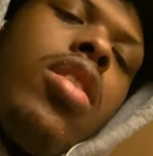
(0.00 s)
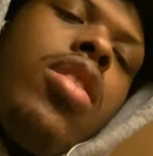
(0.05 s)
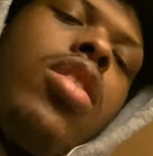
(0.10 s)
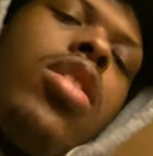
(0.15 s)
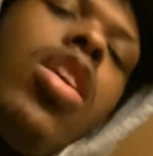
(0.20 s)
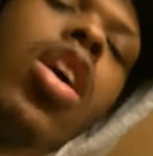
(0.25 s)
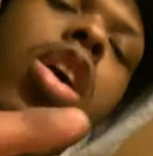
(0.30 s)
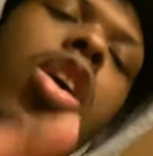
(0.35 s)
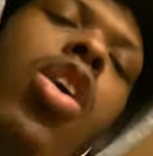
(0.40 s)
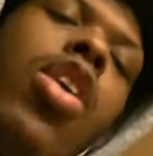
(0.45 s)

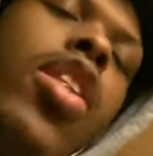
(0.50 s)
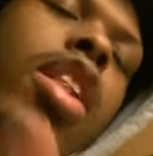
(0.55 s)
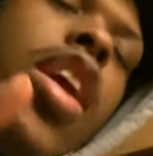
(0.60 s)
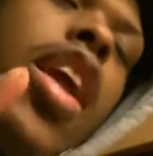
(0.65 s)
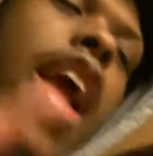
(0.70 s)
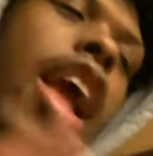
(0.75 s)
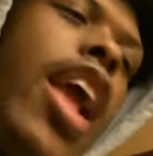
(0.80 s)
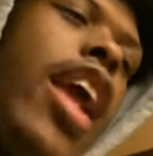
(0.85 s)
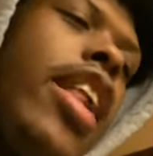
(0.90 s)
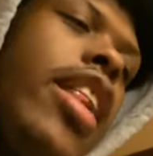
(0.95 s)
They're only
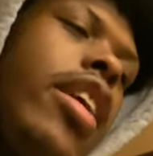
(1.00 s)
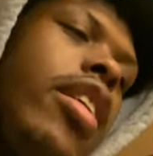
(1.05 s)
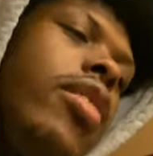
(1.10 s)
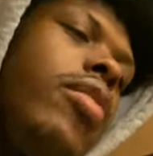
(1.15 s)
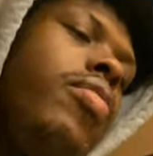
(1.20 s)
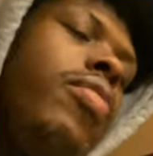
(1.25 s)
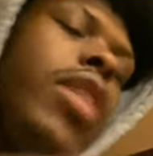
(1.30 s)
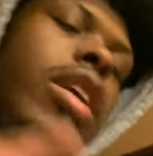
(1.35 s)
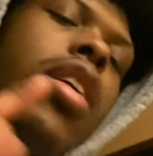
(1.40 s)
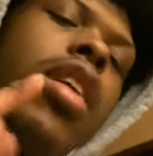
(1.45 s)
hating
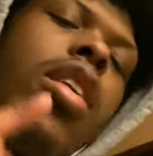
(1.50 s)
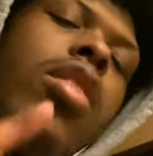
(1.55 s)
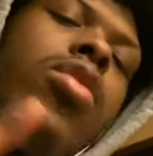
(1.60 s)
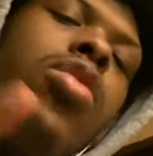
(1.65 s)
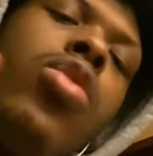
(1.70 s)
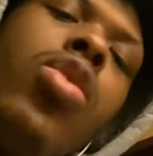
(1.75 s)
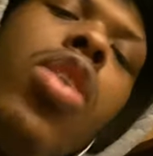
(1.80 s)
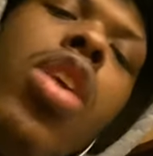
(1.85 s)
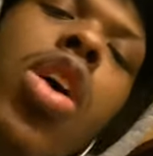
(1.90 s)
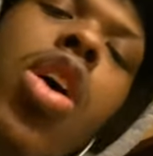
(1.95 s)
because
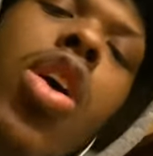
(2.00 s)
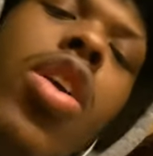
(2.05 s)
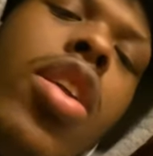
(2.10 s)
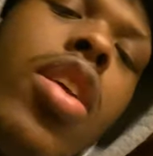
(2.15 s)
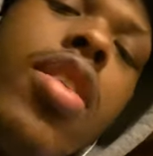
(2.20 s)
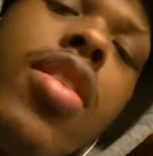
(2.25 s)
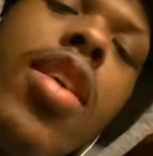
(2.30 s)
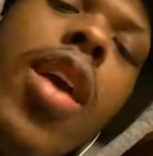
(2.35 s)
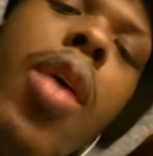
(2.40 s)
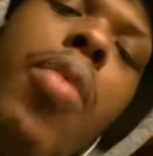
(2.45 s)
you're on the
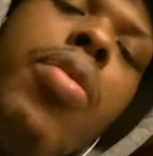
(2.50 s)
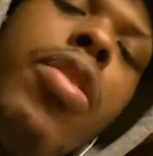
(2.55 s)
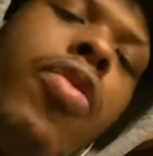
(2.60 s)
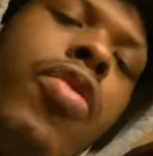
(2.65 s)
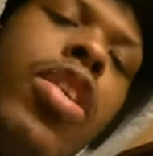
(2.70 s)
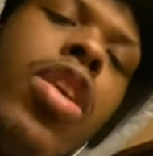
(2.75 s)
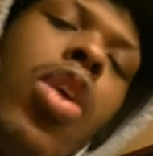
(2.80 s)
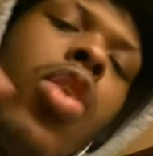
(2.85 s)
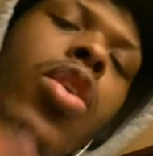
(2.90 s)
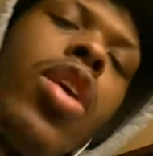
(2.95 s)
top of
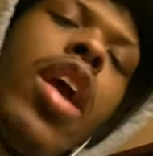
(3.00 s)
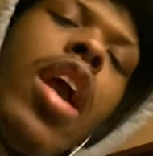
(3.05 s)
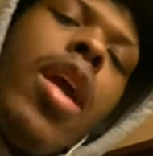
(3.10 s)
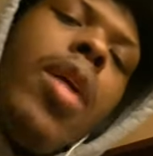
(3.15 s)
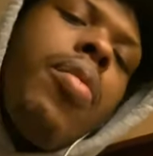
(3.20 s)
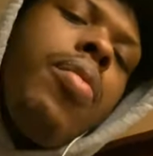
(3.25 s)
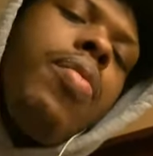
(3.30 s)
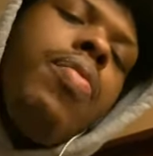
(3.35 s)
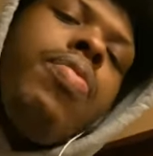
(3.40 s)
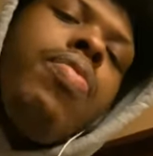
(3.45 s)
your
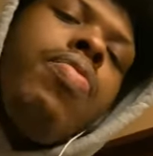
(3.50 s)
game